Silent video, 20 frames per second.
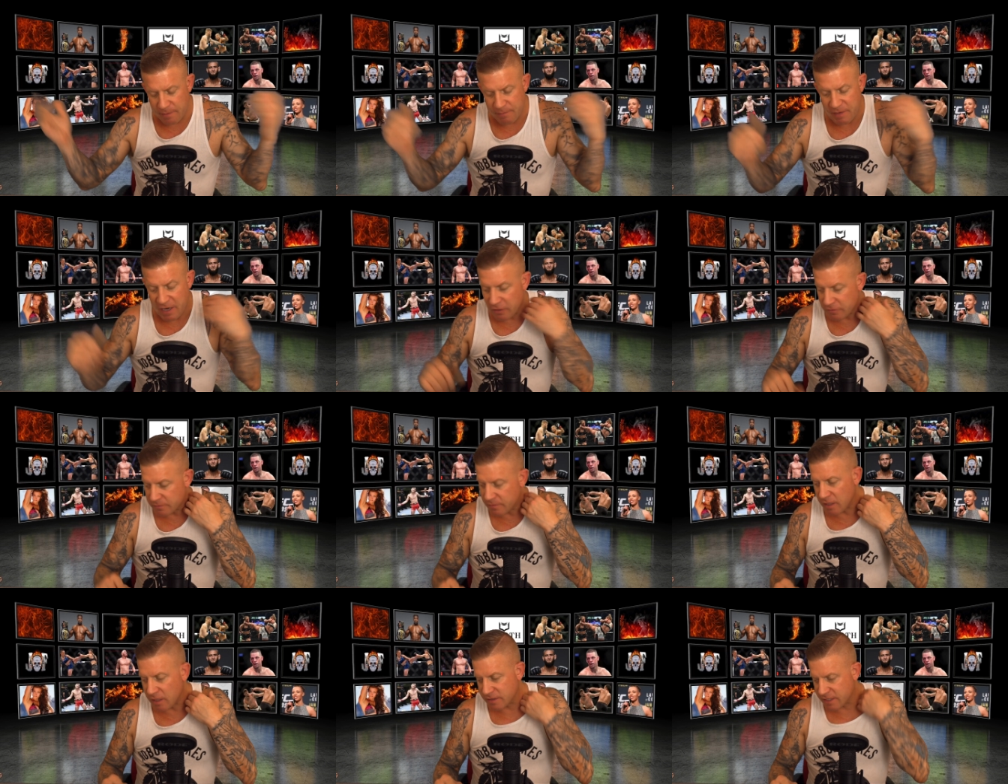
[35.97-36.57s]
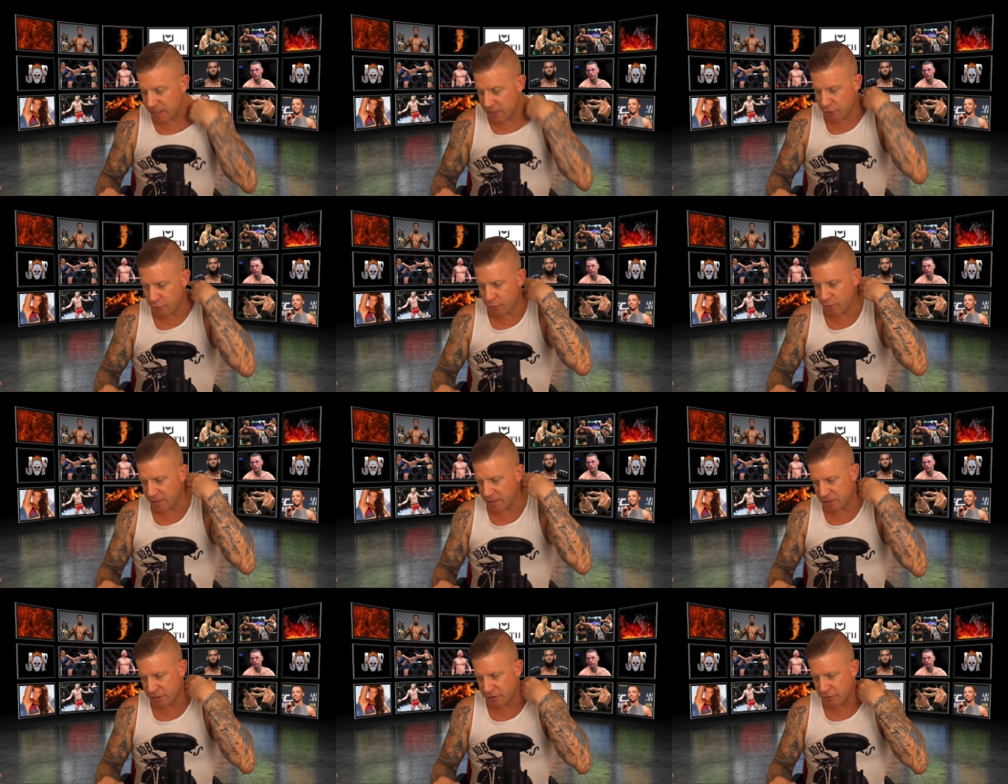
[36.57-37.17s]
I mean, I'll, I'll tell you who it
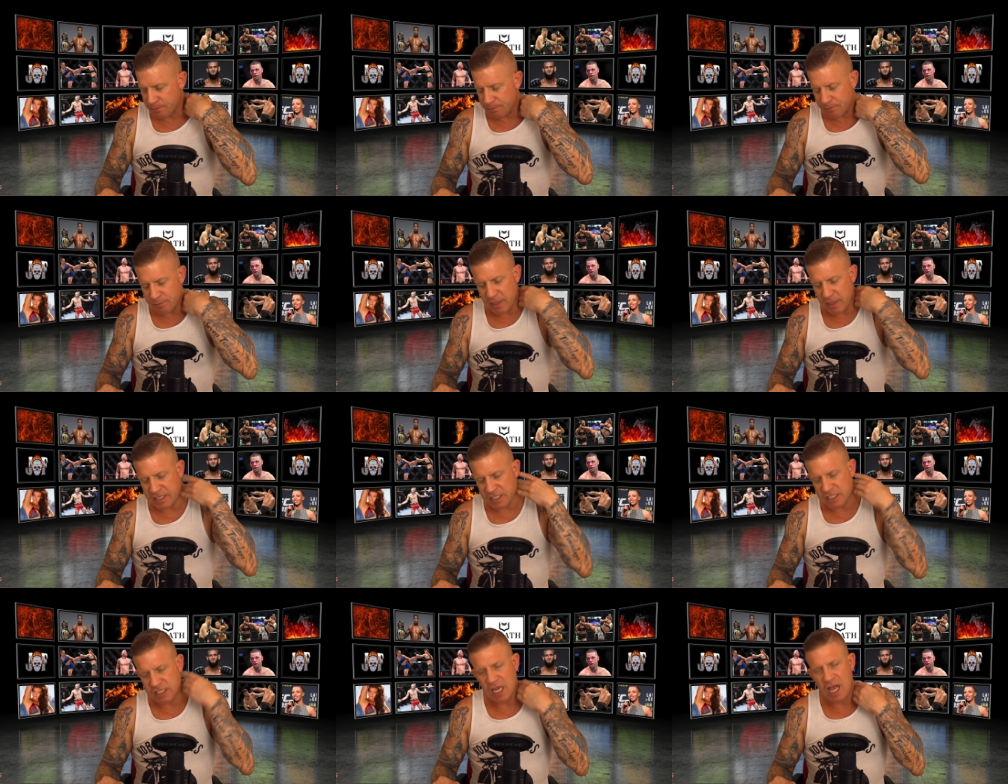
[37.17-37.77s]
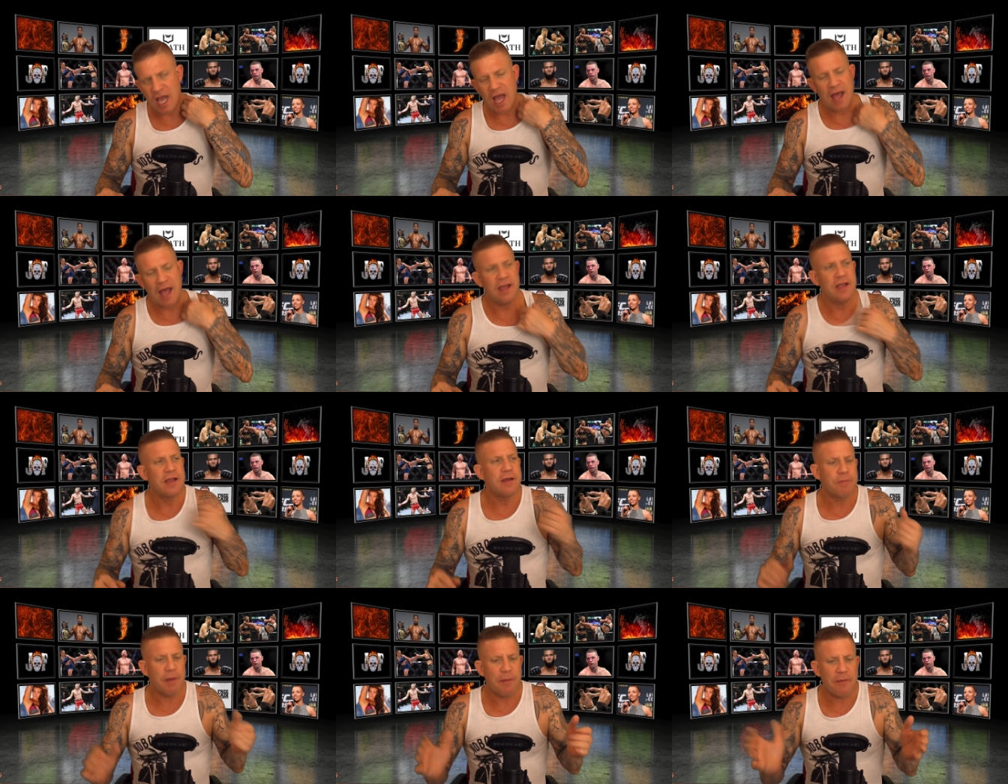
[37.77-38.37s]
was too. But uh,
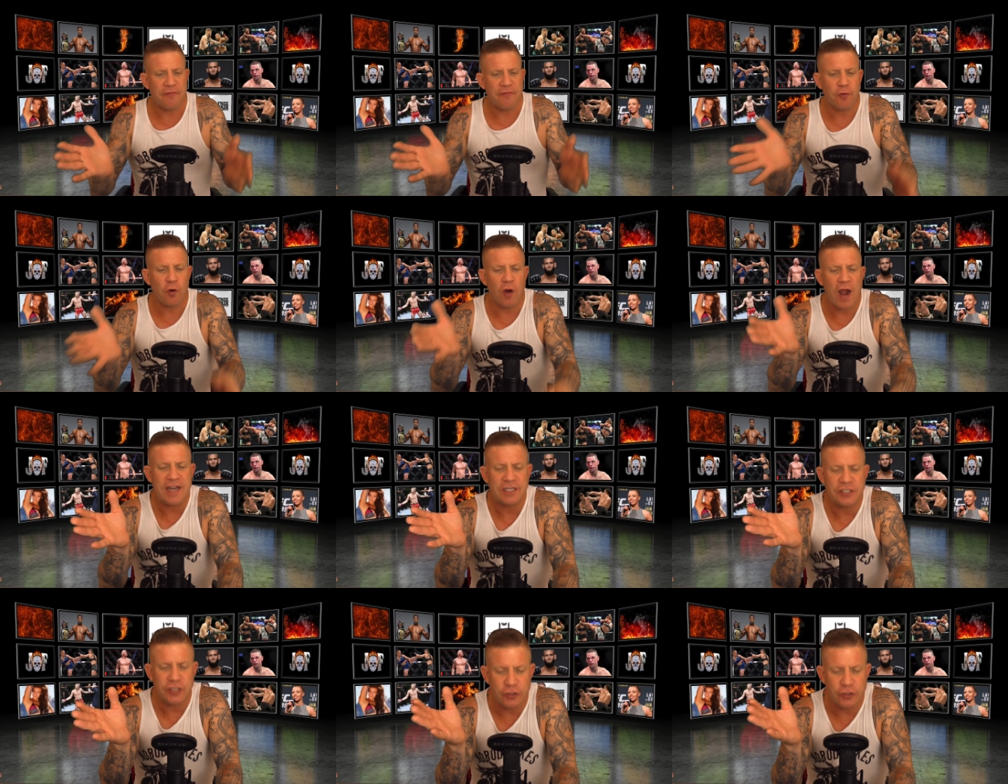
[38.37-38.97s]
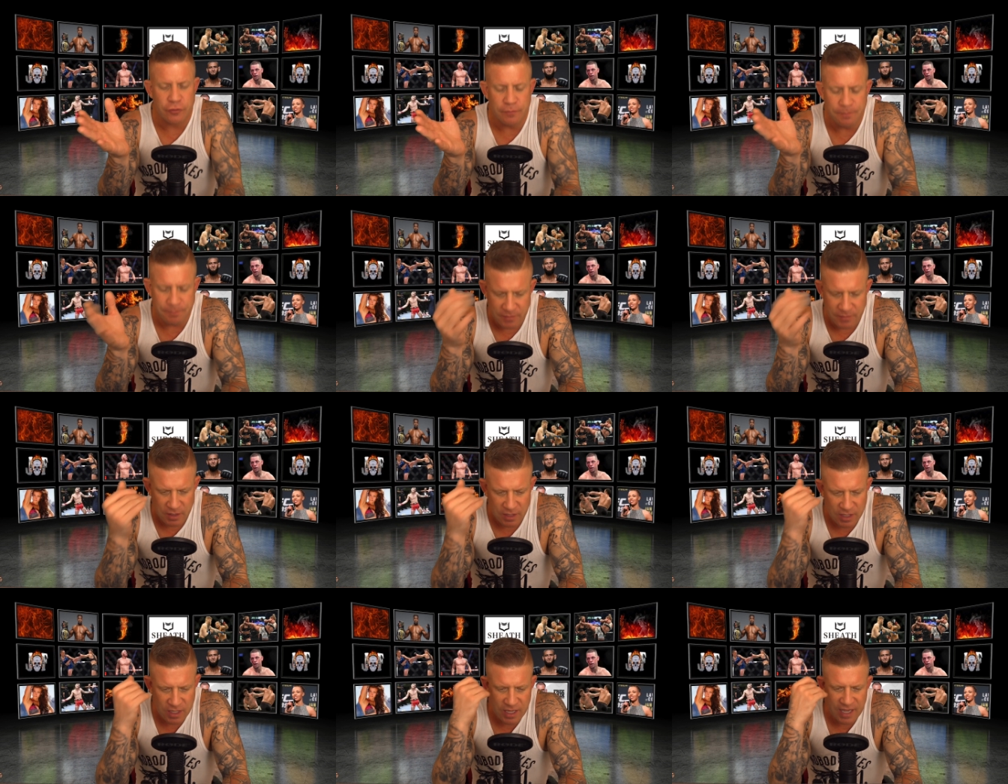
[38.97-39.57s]
but before I do,
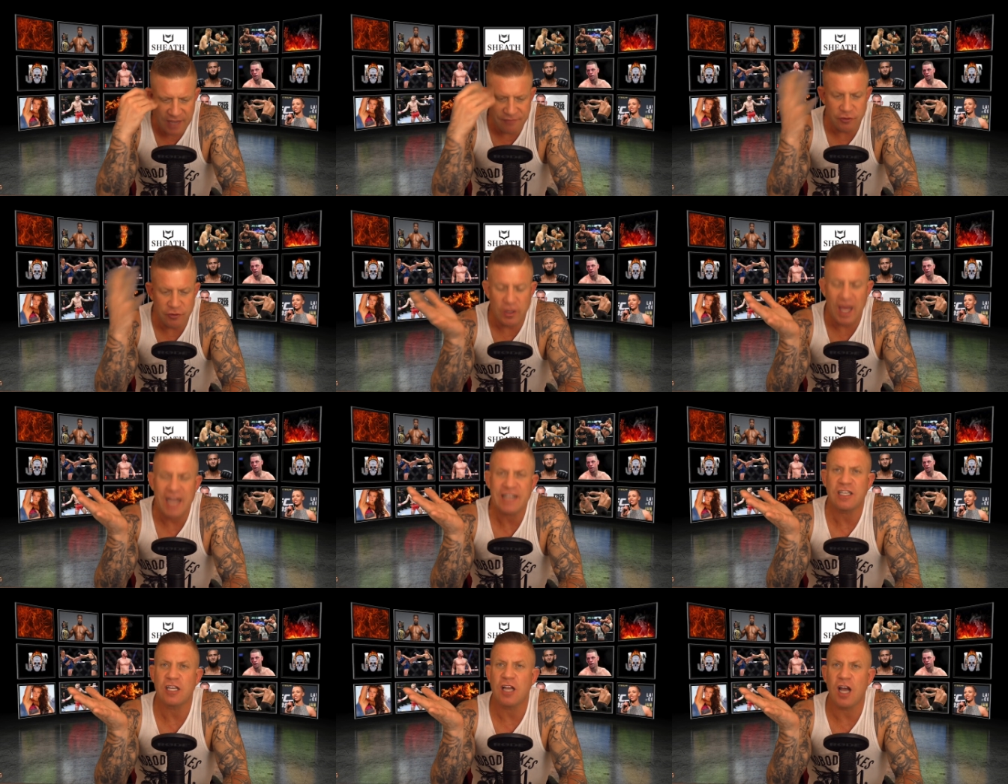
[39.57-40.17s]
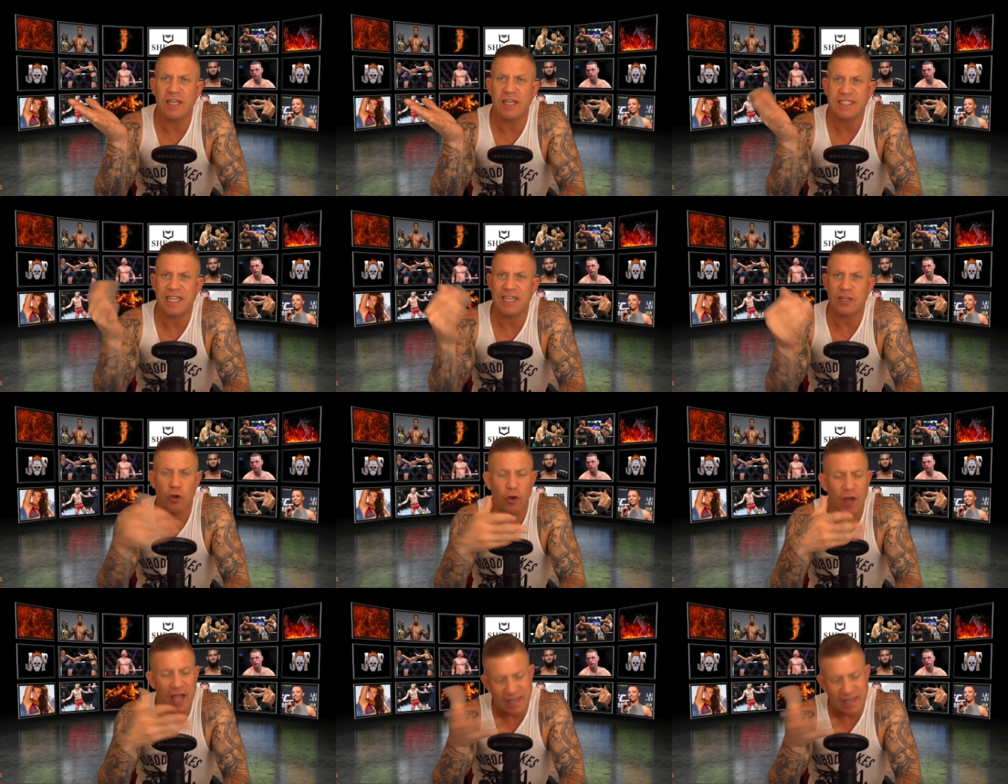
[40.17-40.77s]
if you like the
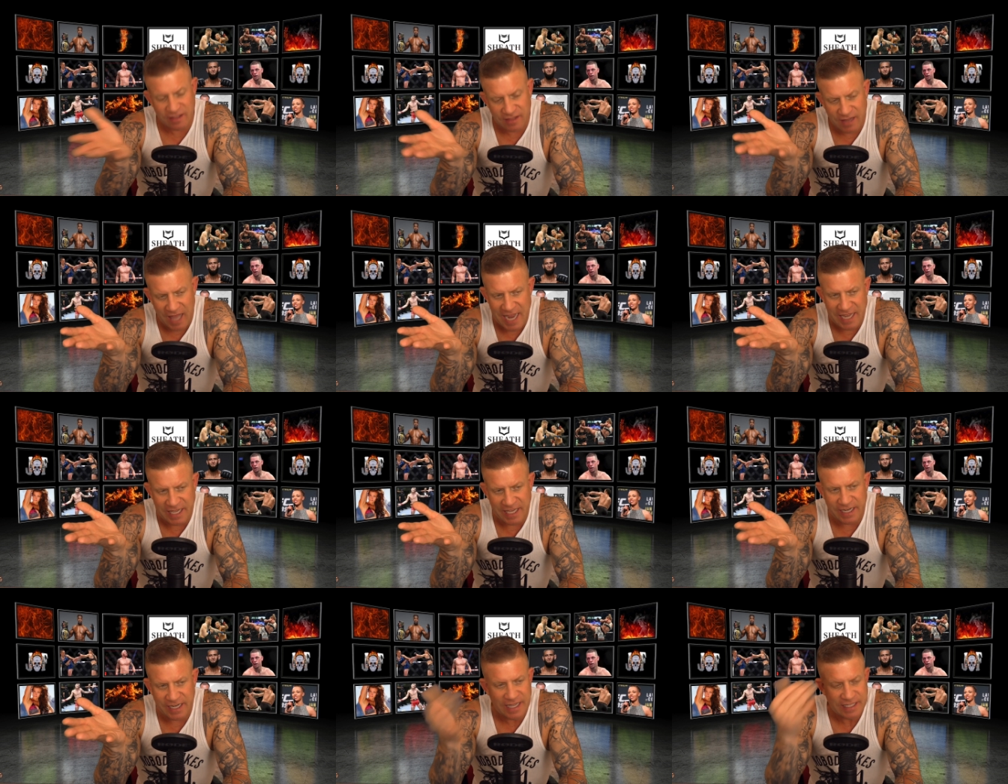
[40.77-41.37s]
content, go ahead and like it.